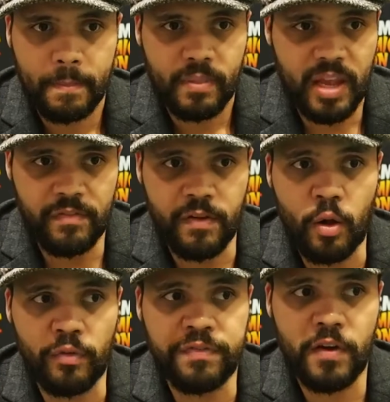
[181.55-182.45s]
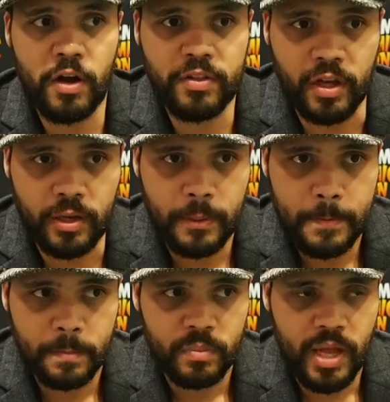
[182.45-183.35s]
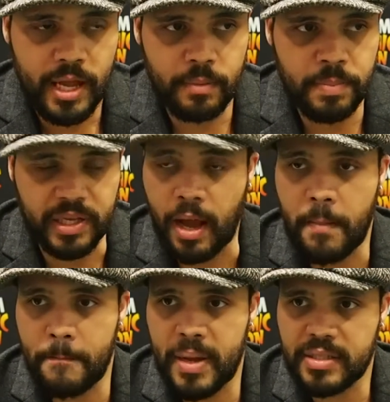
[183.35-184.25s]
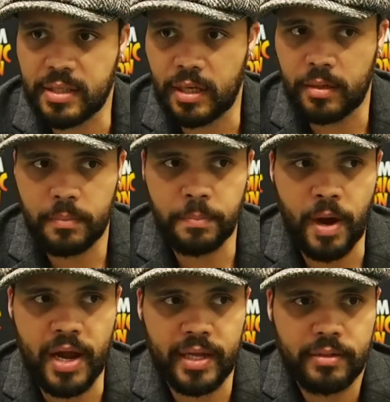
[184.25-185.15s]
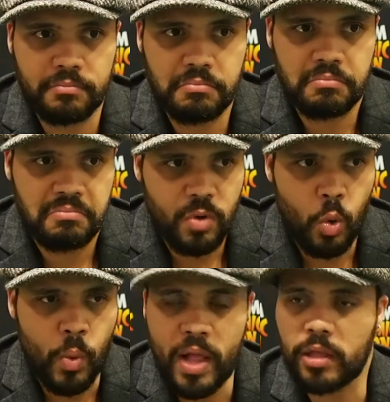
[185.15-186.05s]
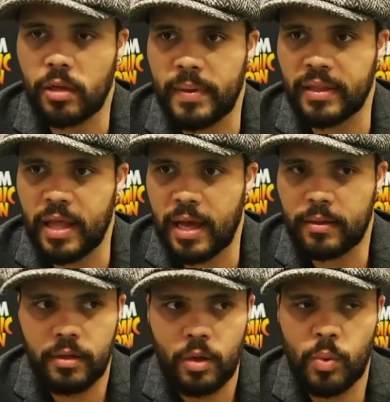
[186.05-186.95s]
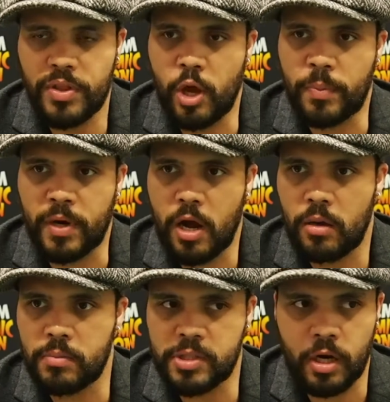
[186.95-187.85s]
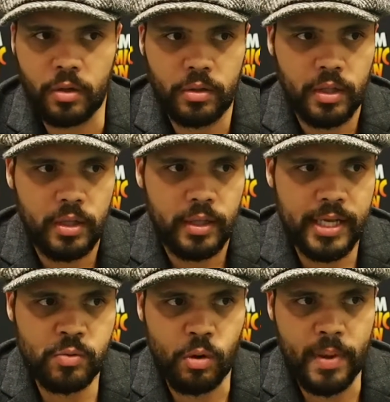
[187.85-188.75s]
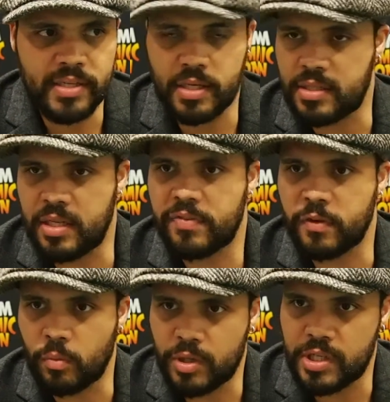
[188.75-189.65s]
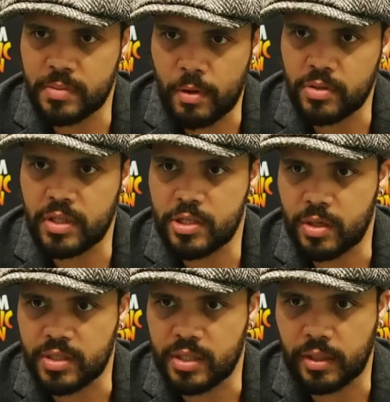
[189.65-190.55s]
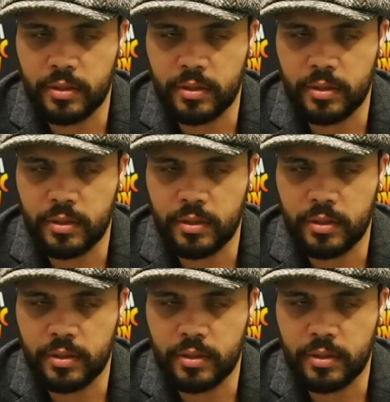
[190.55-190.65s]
evolve further and become better by welcoming that with open arms, you know. It's what makes us different, which is most interesting.